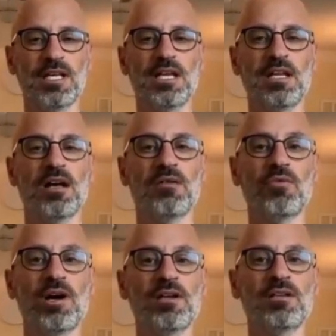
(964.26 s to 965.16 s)
Inhale
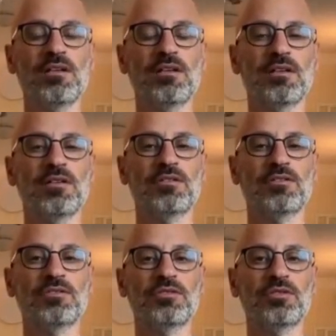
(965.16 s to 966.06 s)
1,
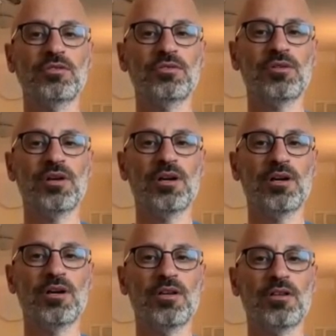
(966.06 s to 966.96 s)
2,
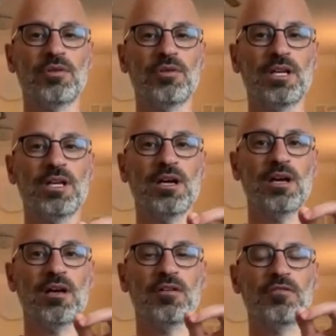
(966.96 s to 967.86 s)
3,
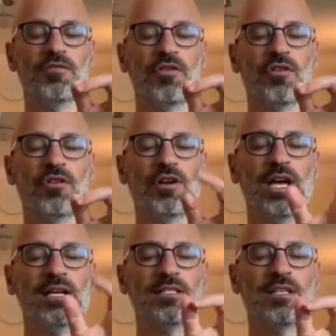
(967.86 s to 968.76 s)
4.
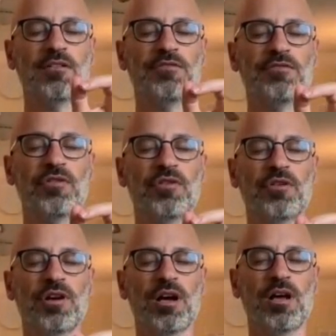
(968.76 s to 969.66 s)
Exhale
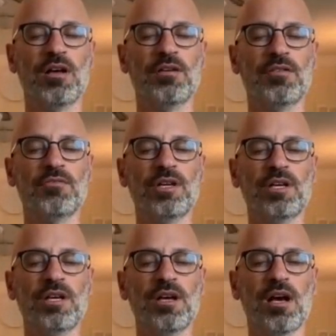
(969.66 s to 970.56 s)
4,
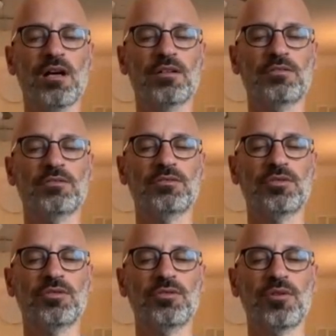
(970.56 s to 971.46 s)
3,
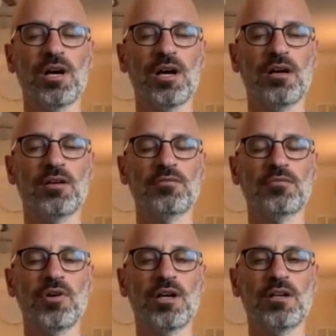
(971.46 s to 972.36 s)
2,
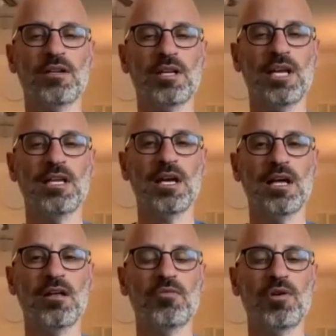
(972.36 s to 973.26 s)
1.
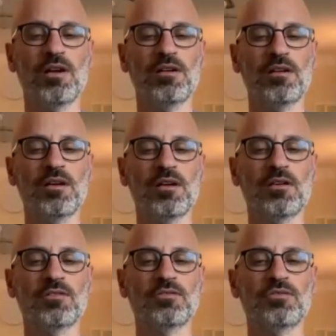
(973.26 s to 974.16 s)
Inhale 1,
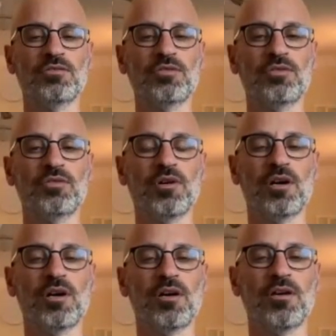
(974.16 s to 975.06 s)
2,
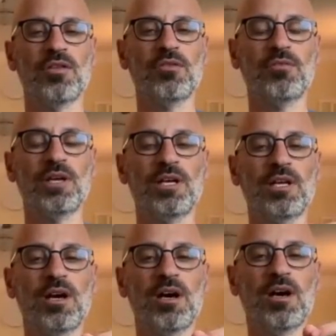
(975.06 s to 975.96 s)

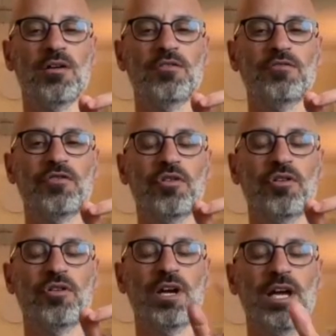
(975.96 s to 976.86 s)
3, 4.